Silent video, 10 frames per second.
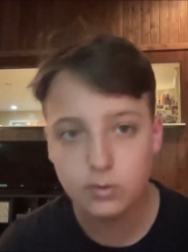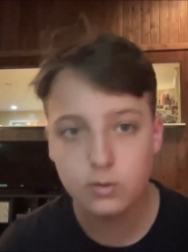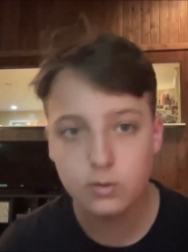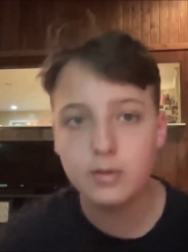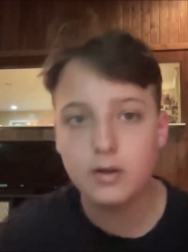Not
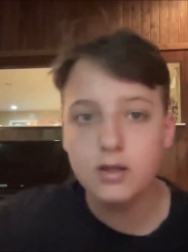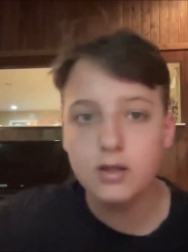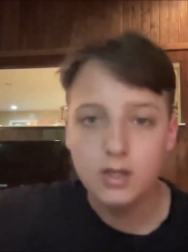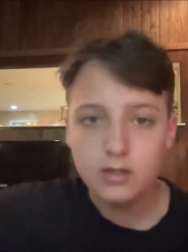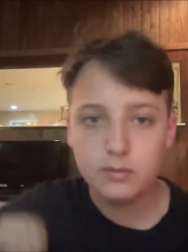literally,
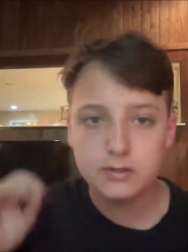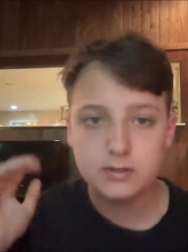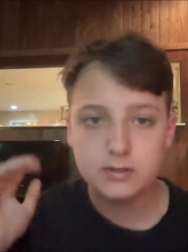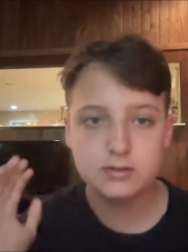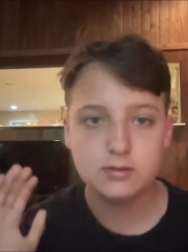but
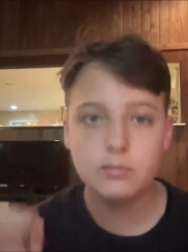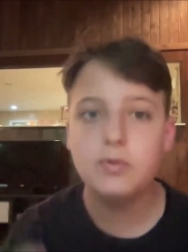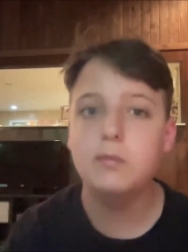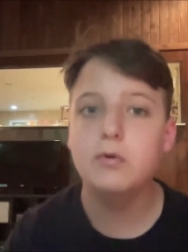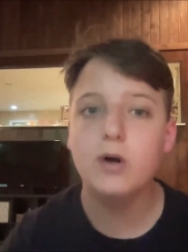
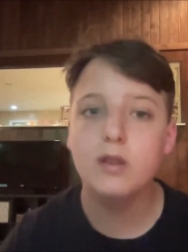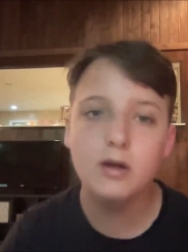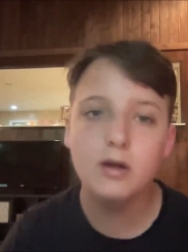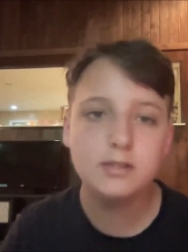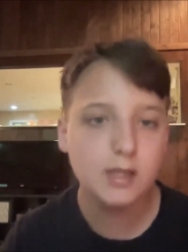just the
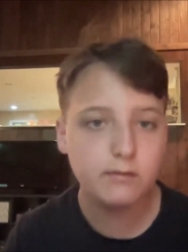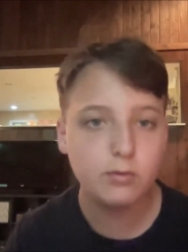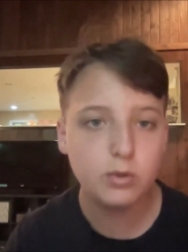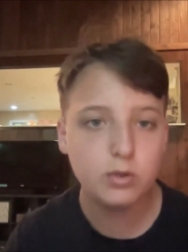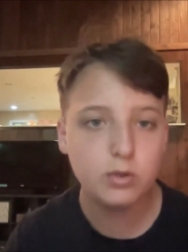people who had
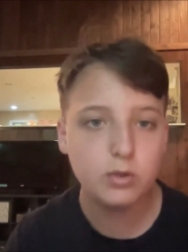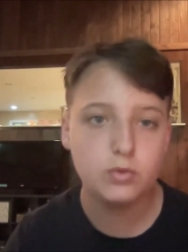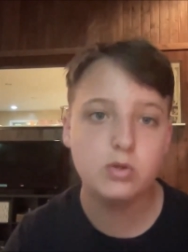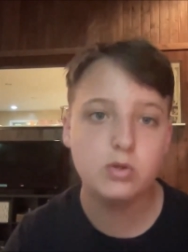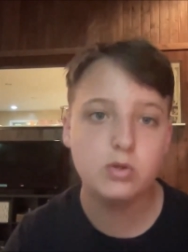lost sight of the
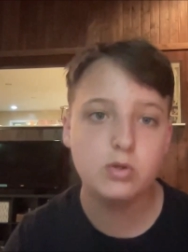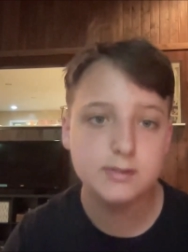real truth.